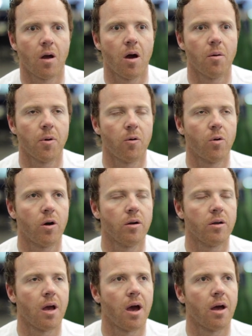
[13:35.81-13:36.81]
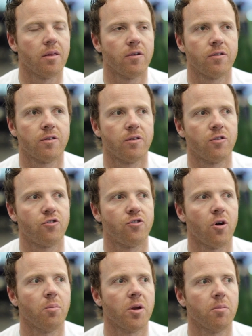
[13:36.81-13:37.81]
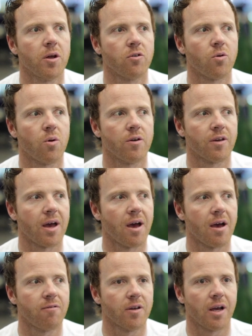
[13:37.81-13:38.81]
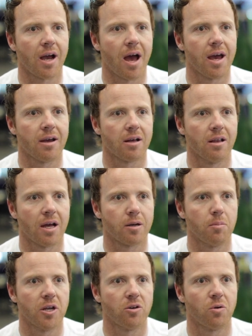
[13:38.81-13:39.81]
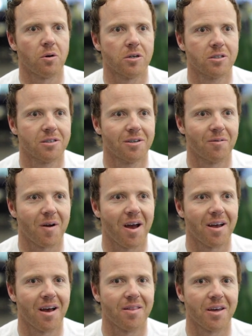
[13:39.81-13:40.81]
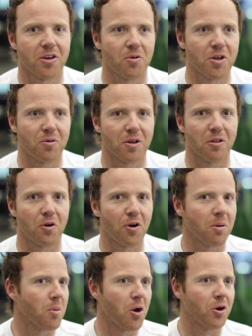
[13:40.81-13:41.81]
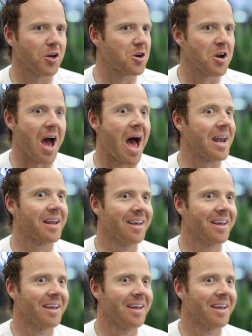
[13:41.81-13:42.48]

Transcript: Oh my word, yeah. There's so many mentors. I feel like I collect mentors, right? I think you're either in learning mode or you're not.